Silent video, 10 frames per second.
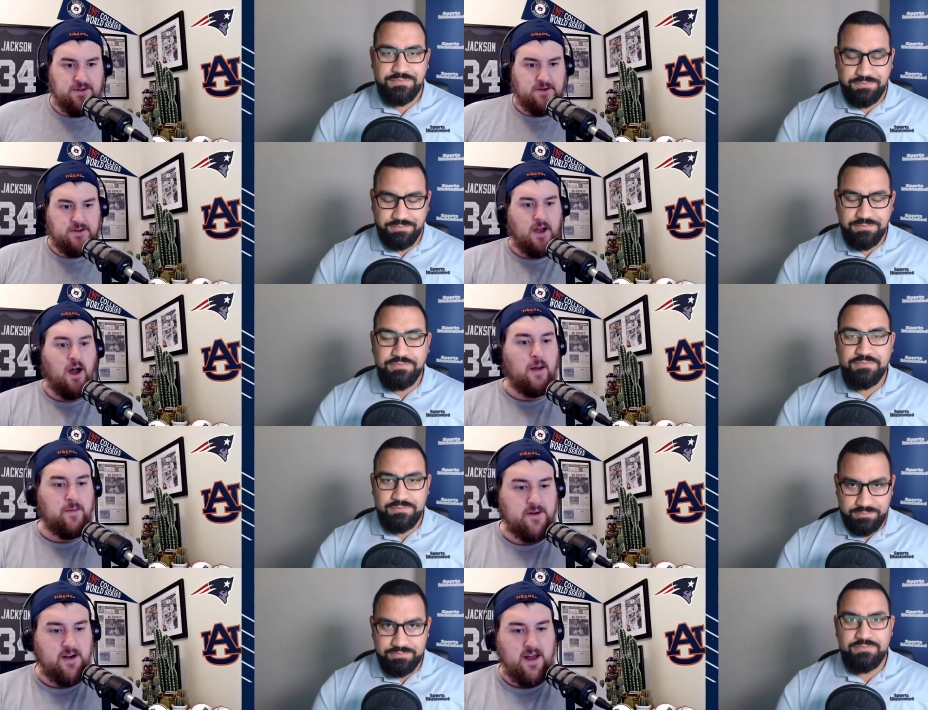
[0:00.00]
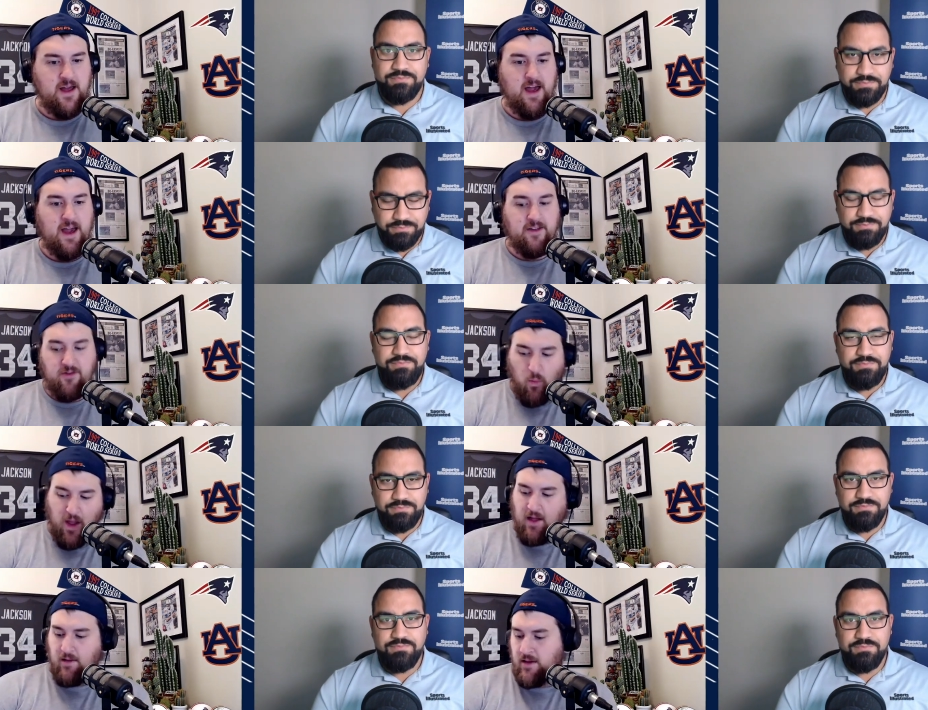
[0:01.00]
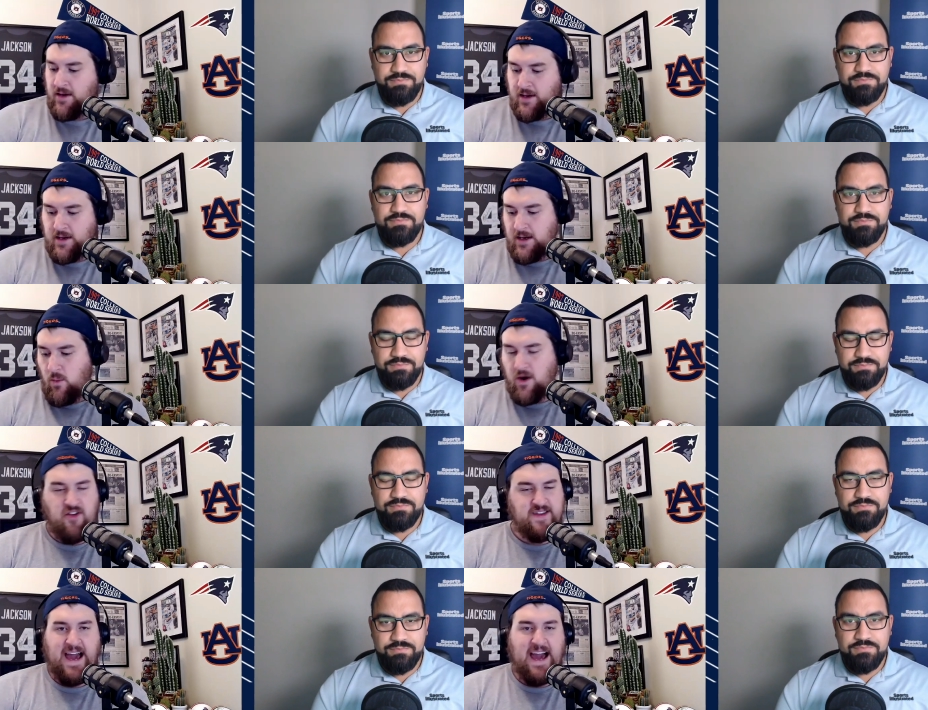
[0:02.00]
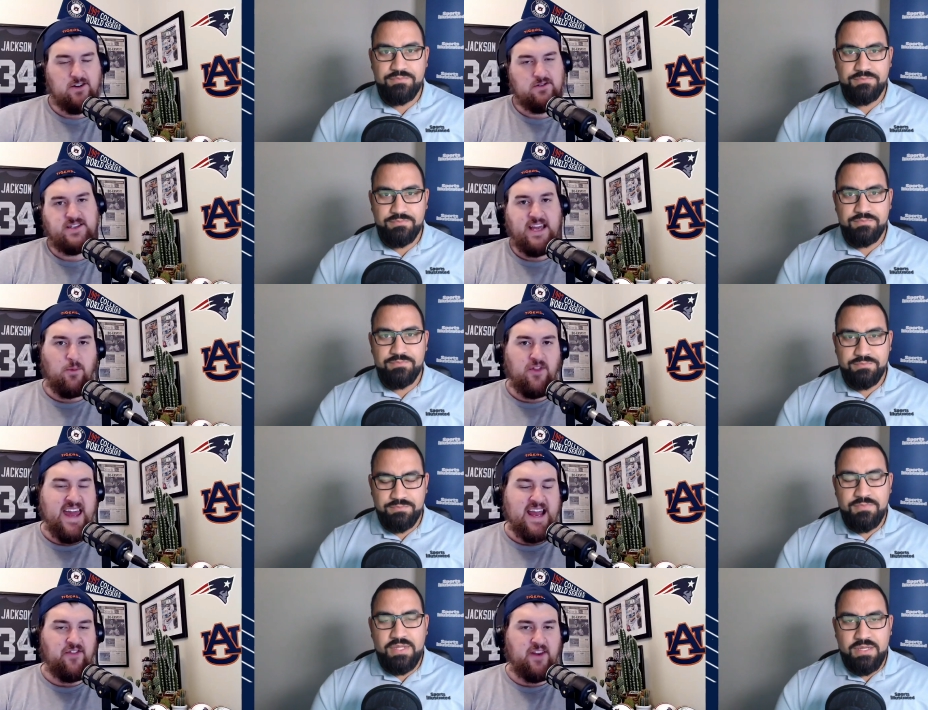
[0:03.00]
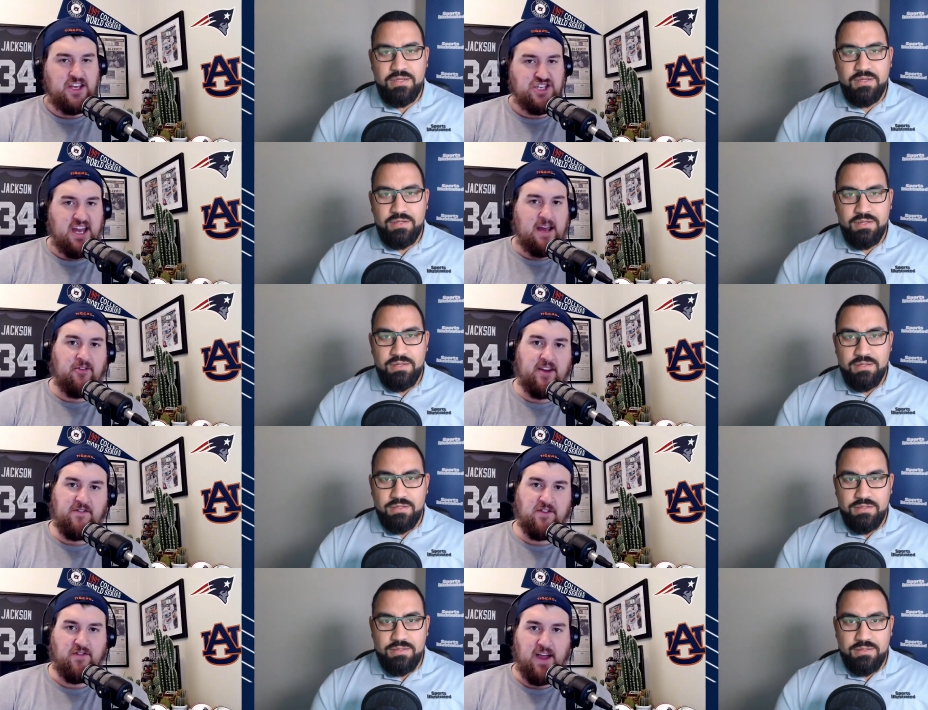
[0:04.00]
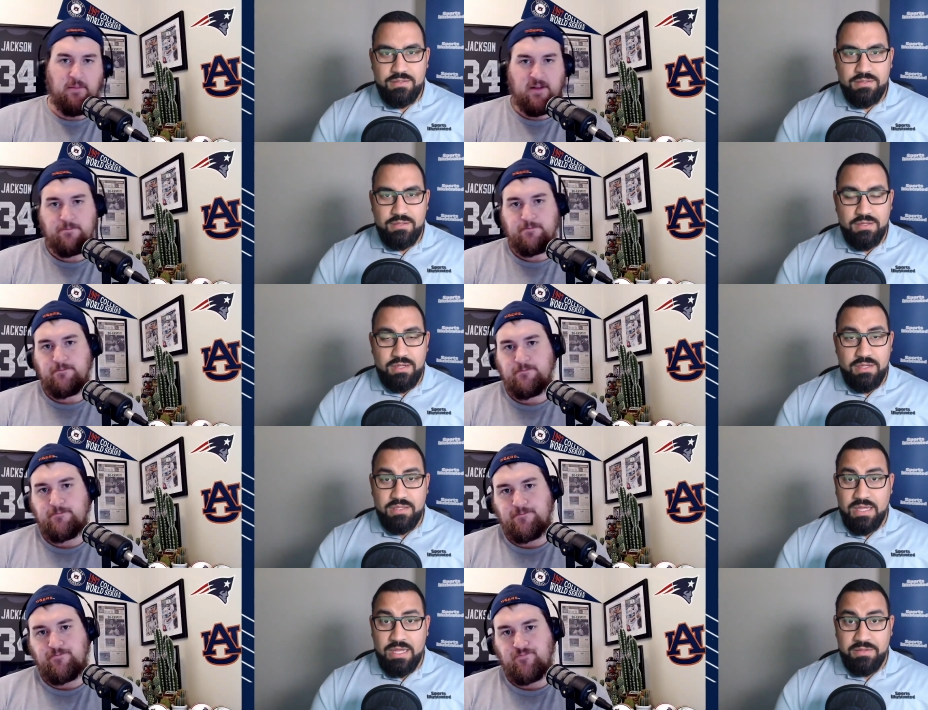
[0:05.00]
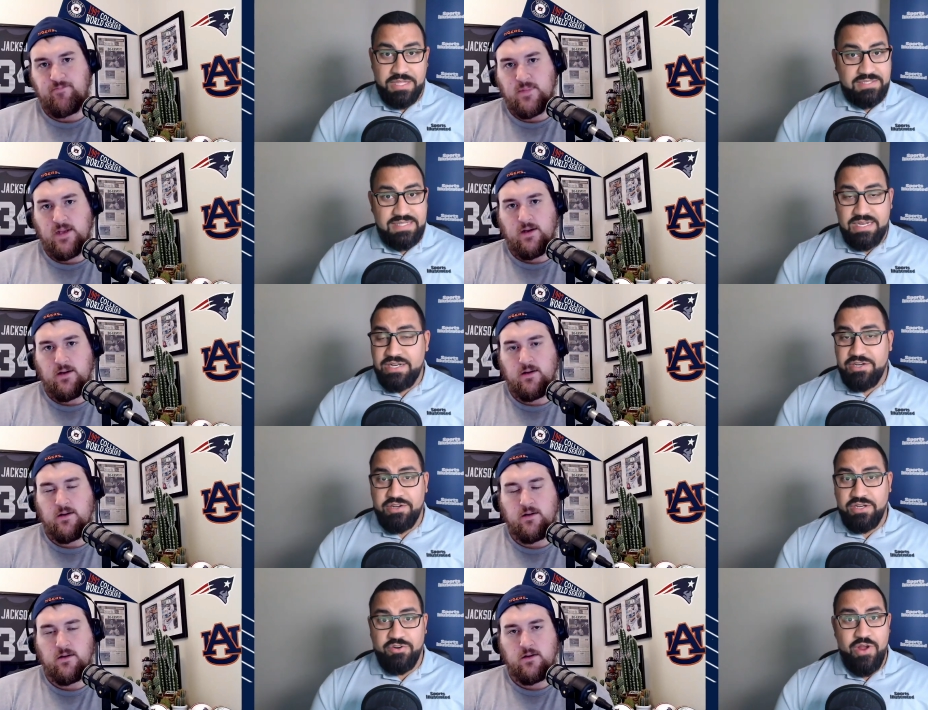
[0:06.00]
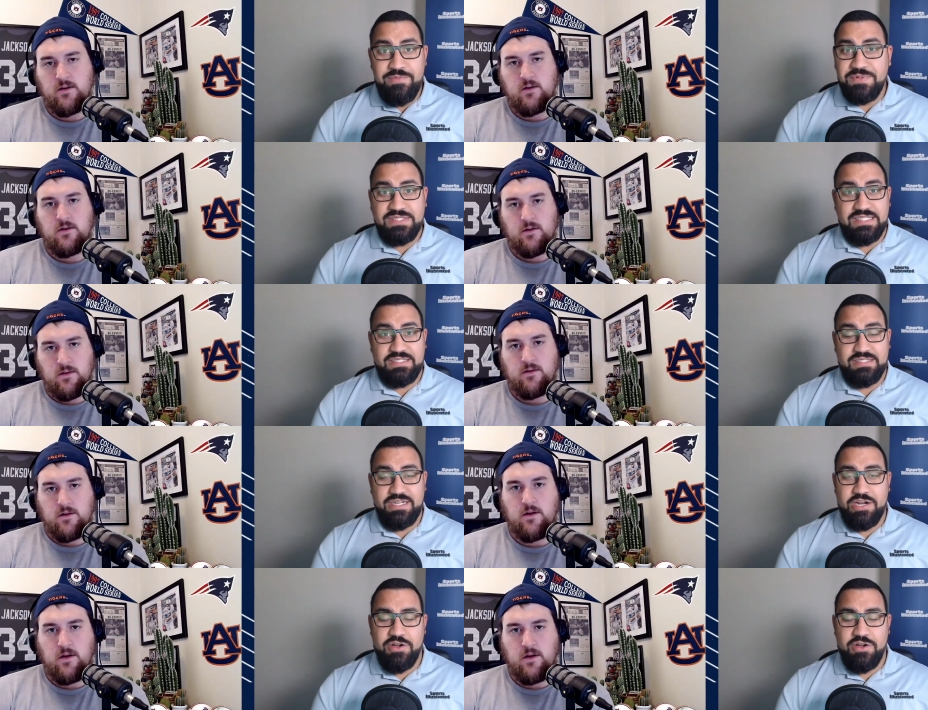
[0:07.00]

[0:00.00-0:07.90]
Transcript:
Speaker 1: to Auburn as well. Where do the Tigers stand with Anthony James, the defensive lineman?
Speaker 2: Uh, they stand in great position. You